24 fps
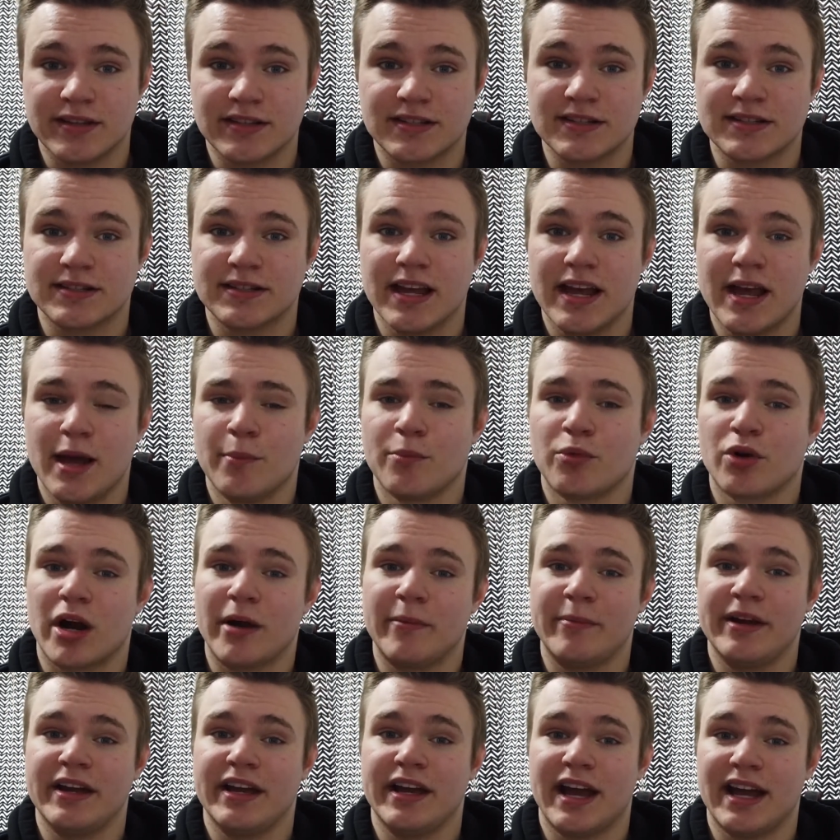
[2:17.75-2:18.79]
This is
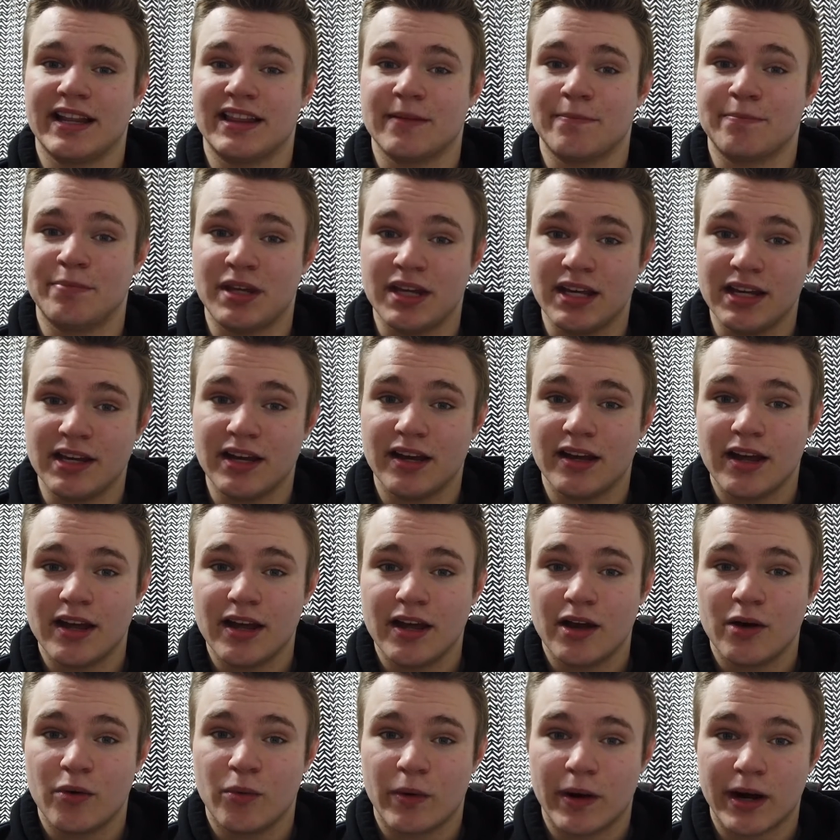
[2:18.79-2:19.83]
probably at the peak
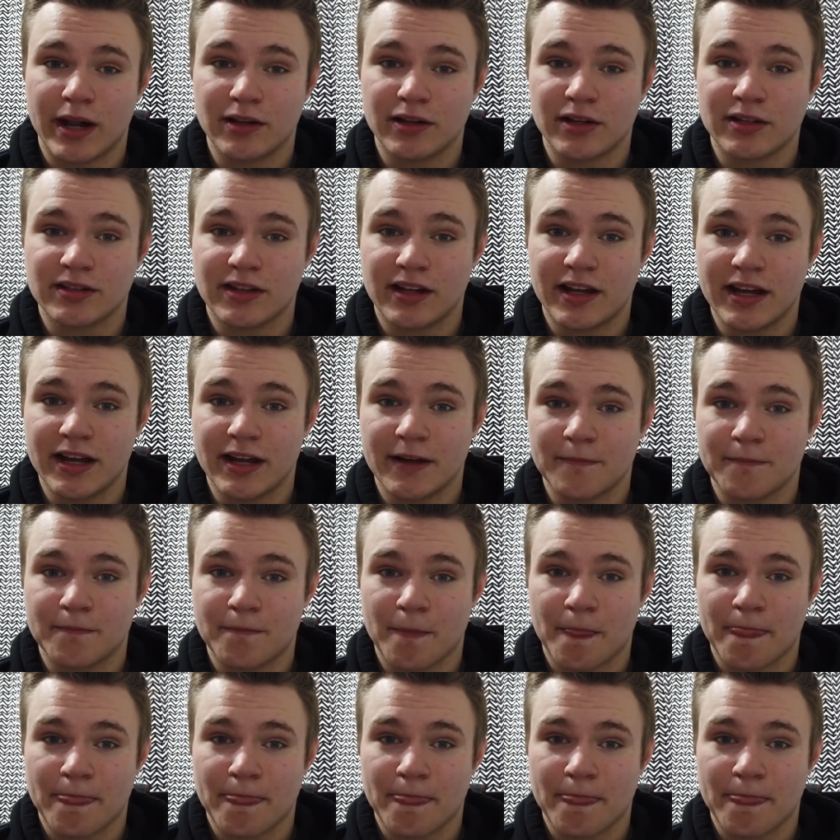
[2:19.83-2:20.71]
what I looked like.